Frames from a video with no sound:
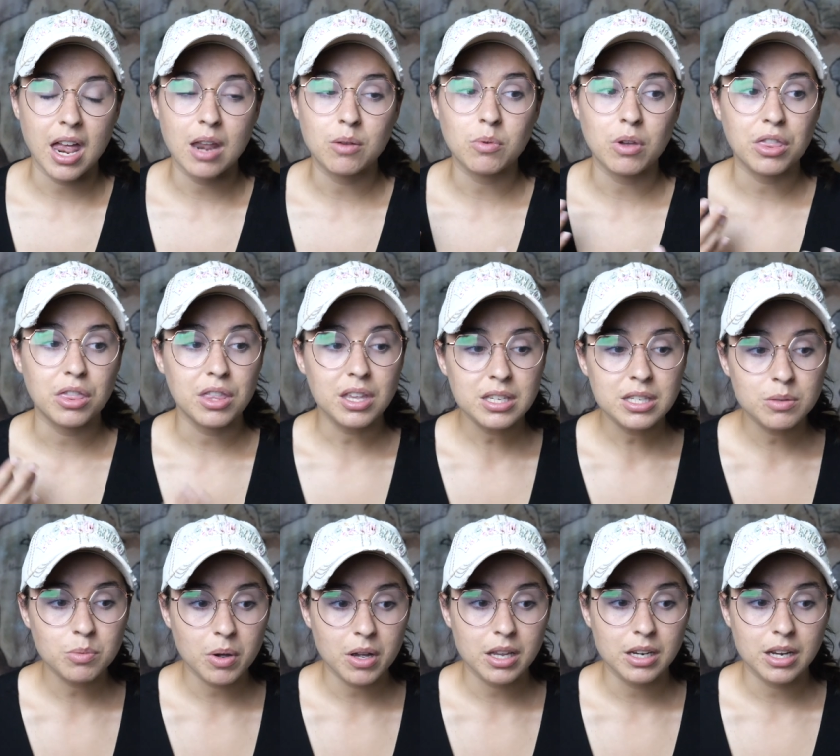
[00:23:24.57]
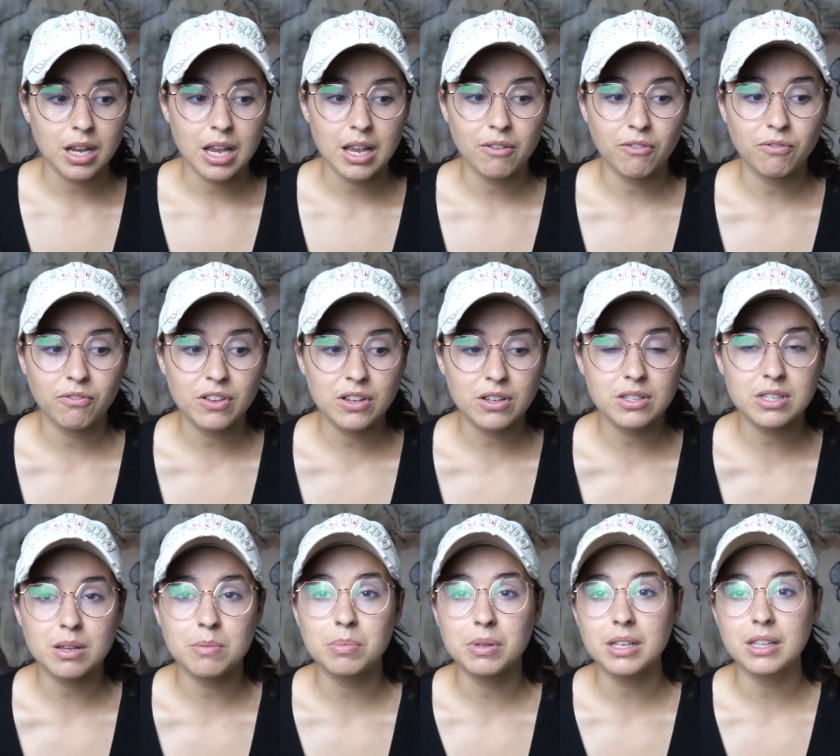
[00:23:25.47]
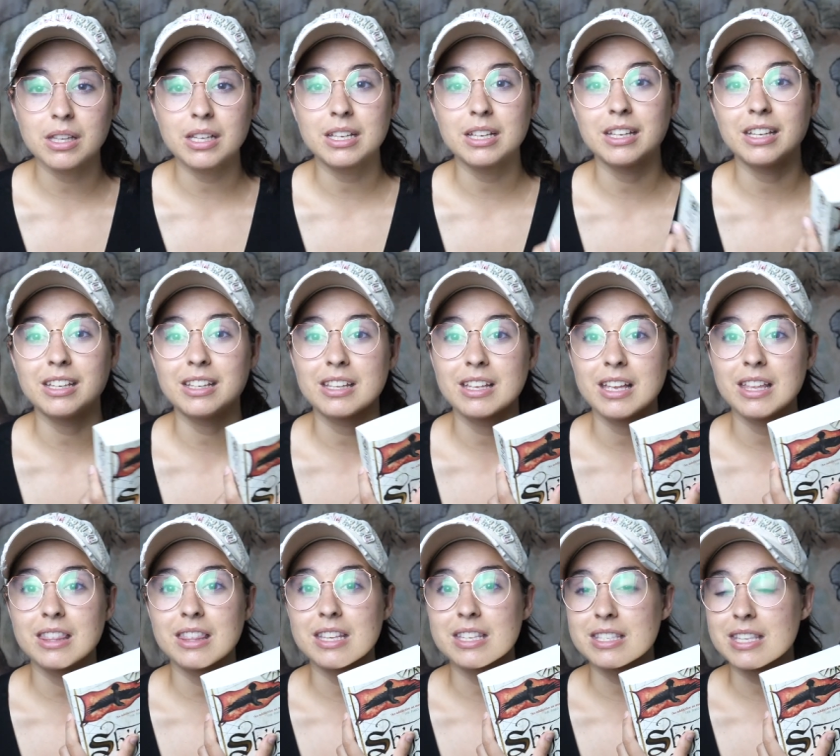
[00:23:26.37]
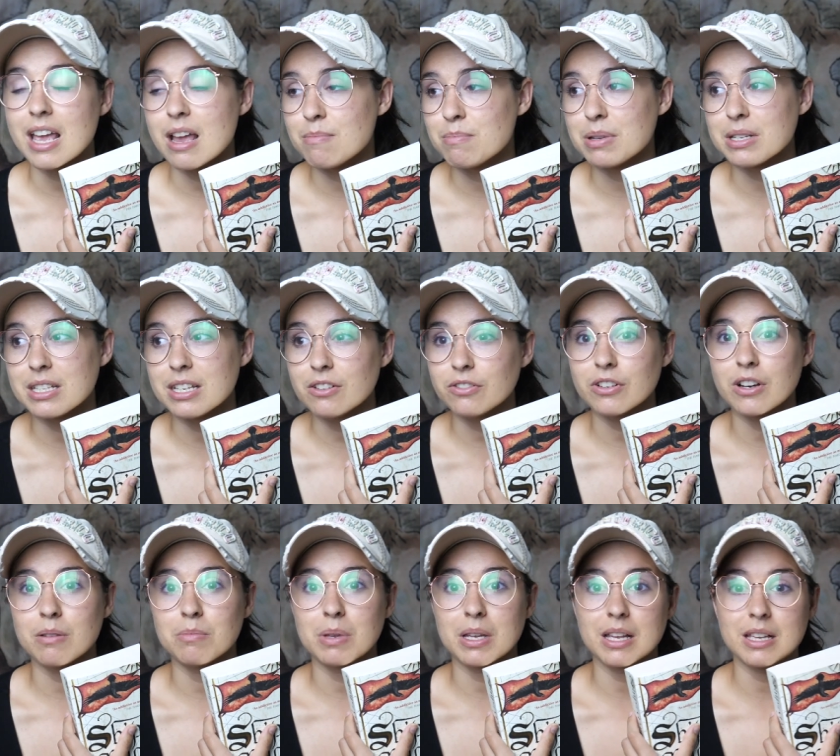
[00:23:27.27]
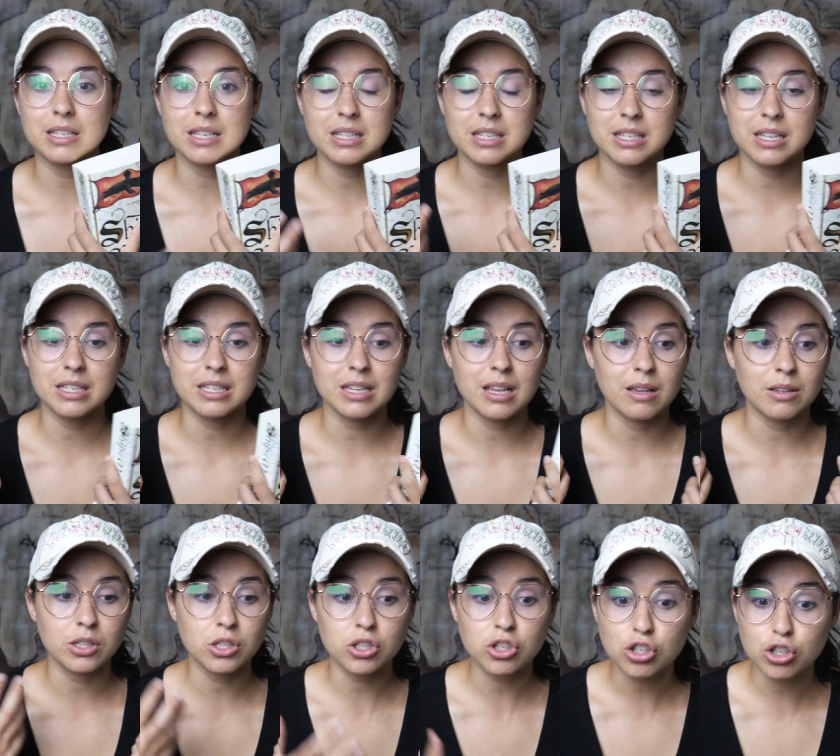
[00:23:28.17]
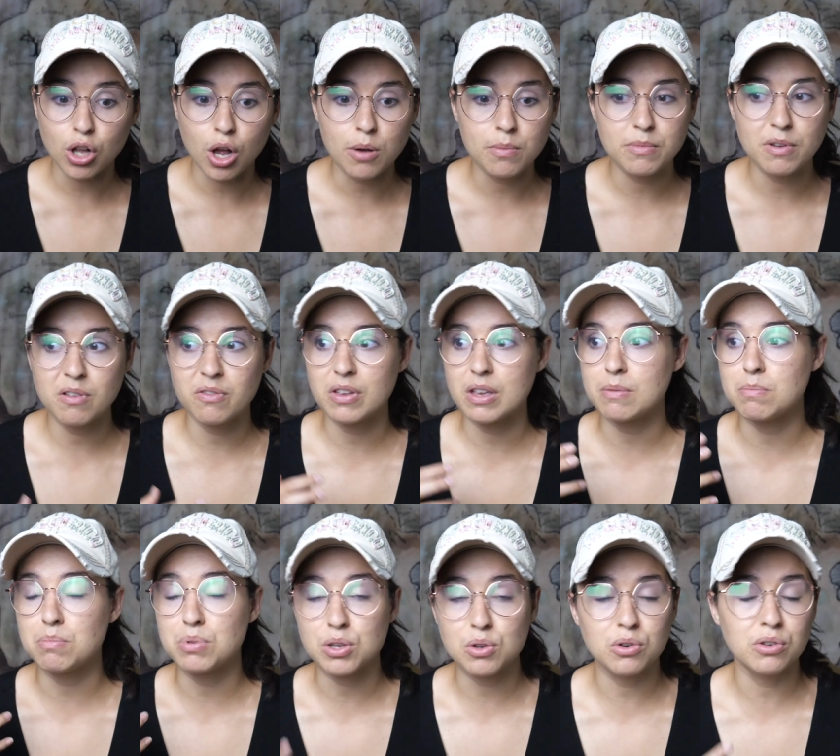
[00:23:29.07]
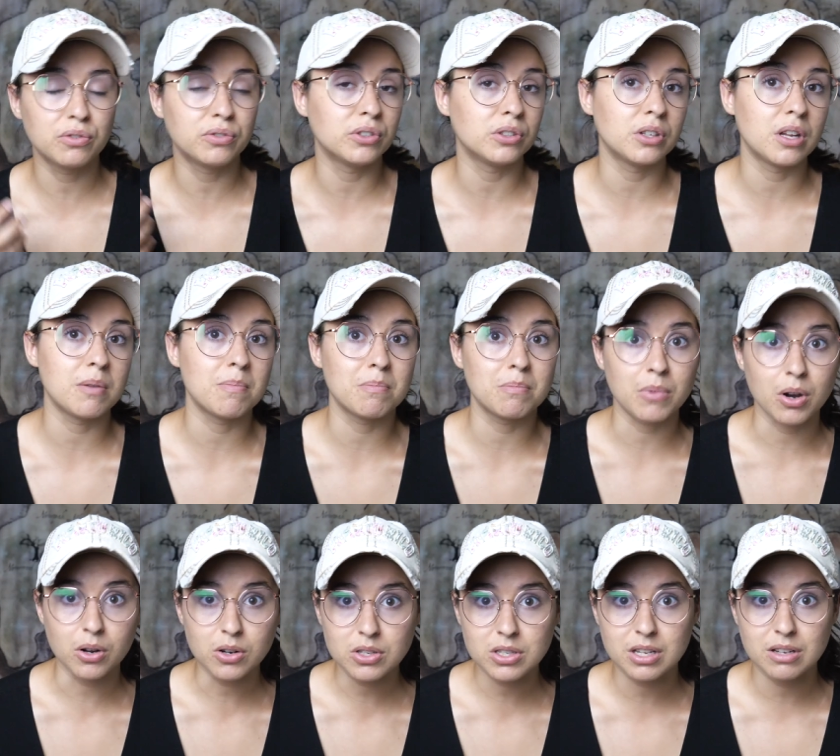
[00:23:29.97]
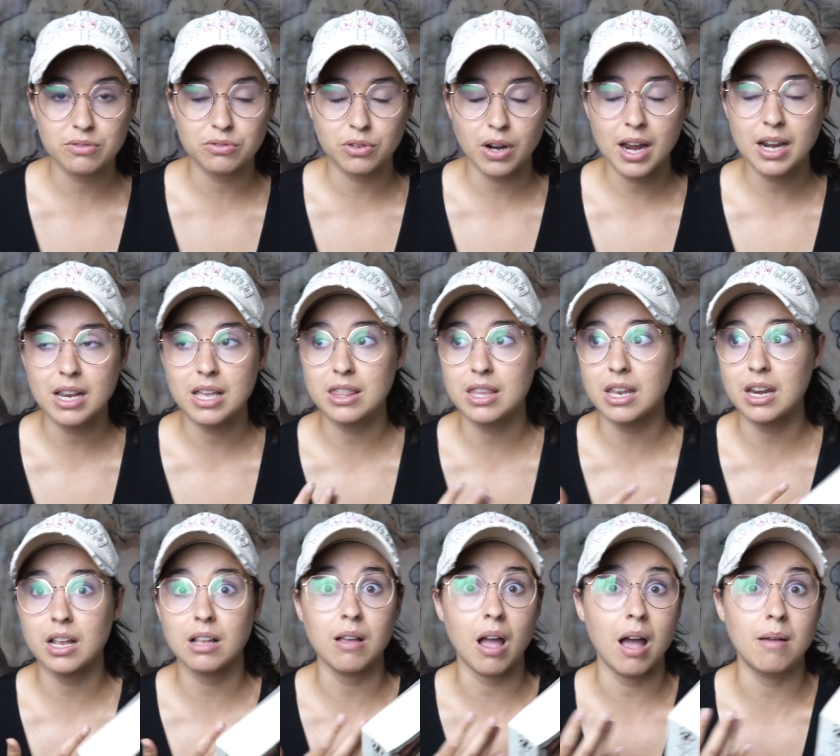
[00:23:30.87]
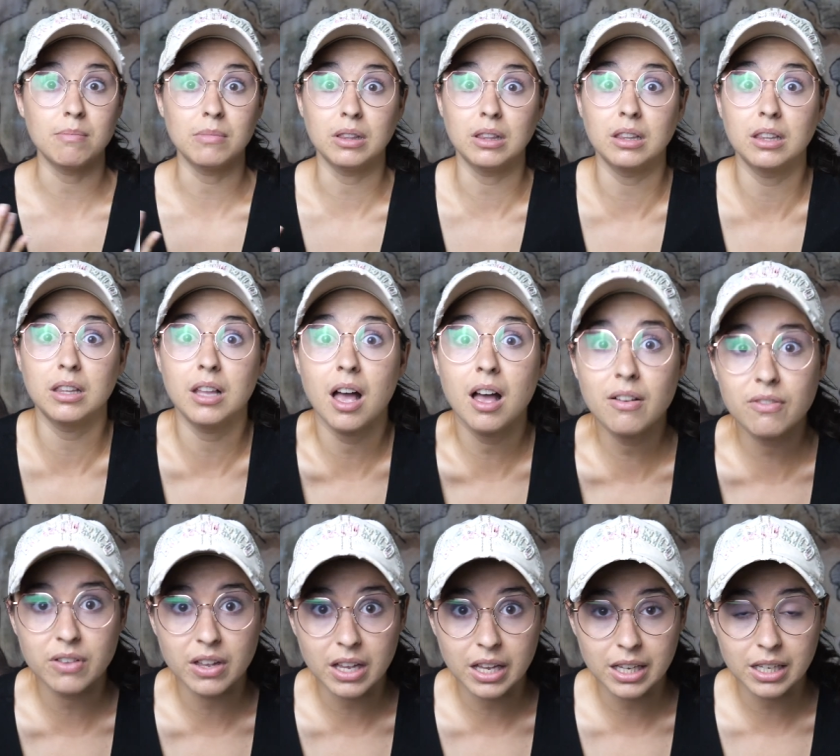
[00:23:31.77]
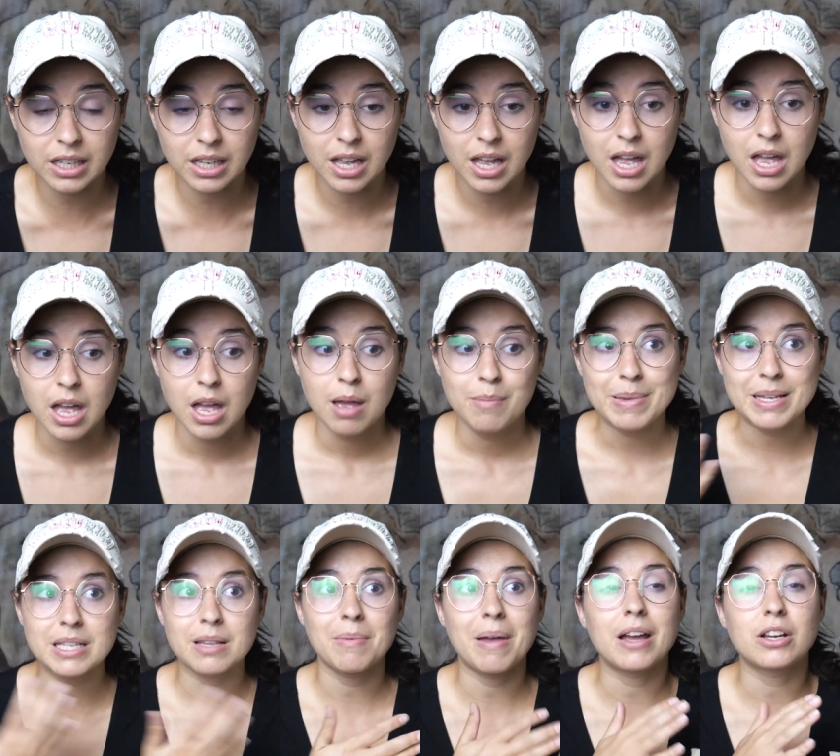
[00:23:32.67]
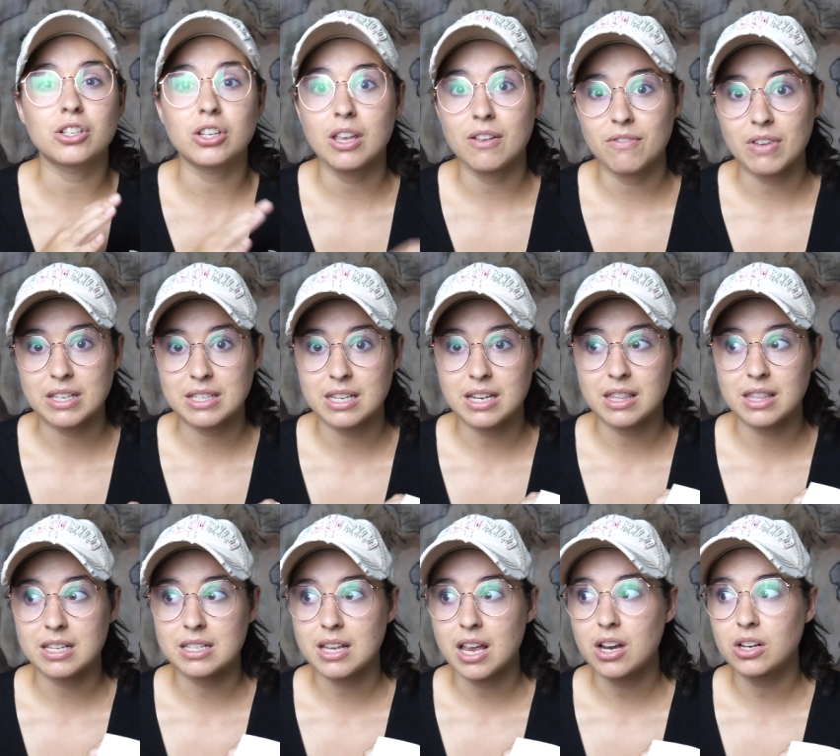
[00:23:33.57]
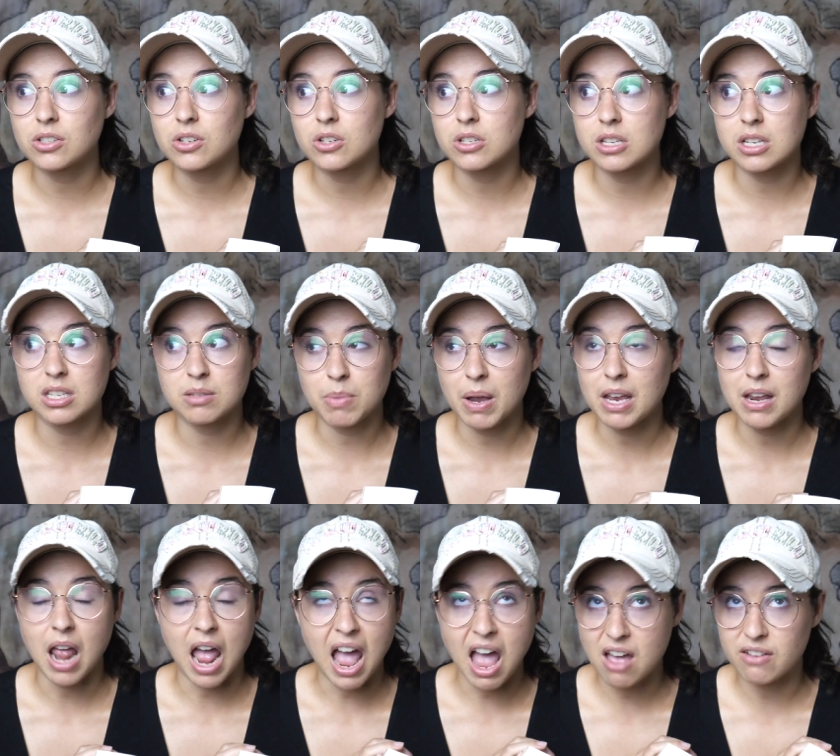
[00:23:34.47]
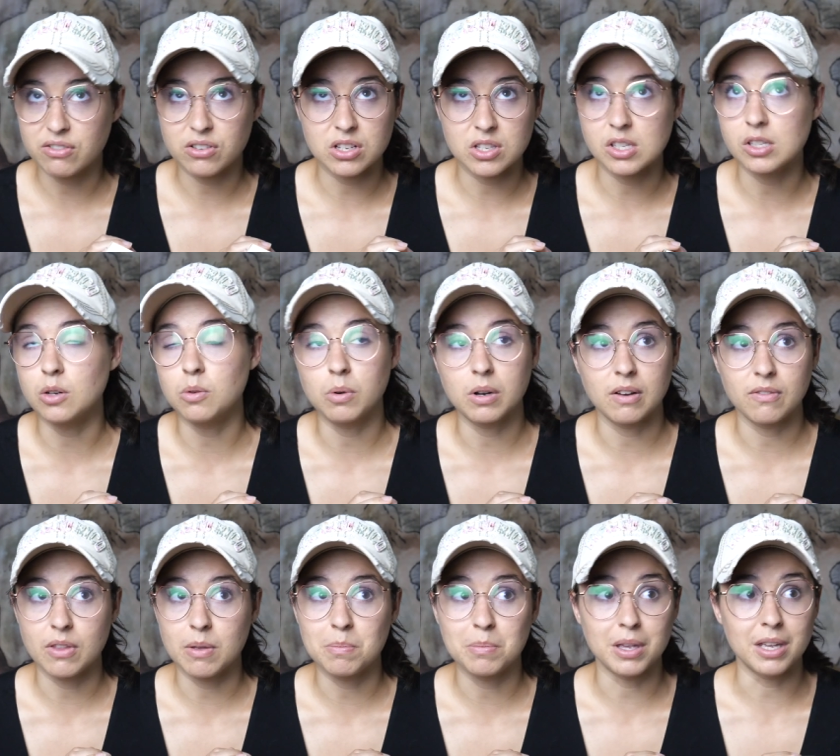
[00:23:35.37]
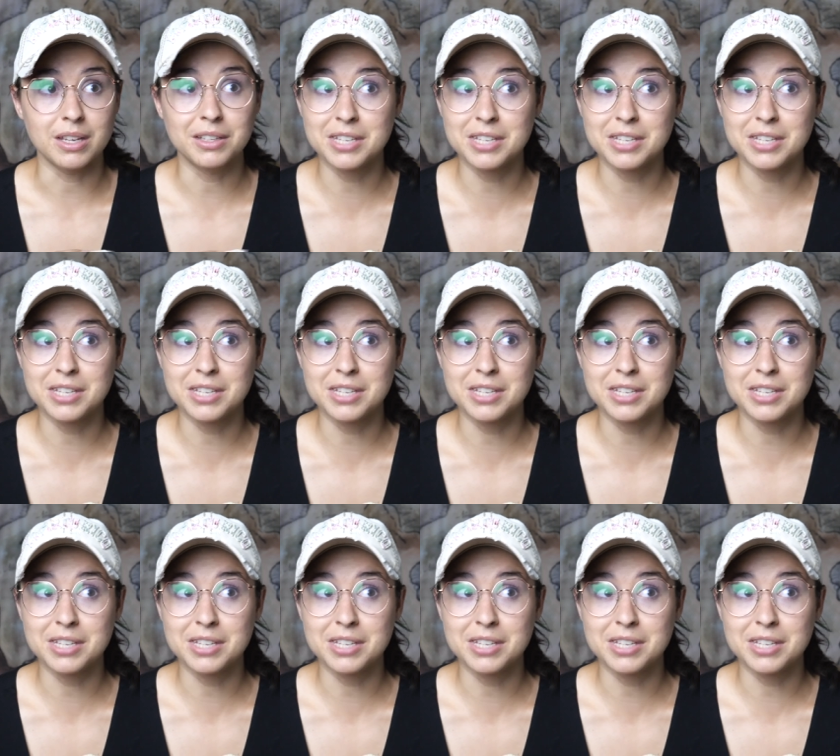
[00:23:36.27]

And with this one, it feels completely the same but different because it's this slow moving, beautiful, immersive writing that I, am loving because I'm actually invested in these characters despite every single one of them being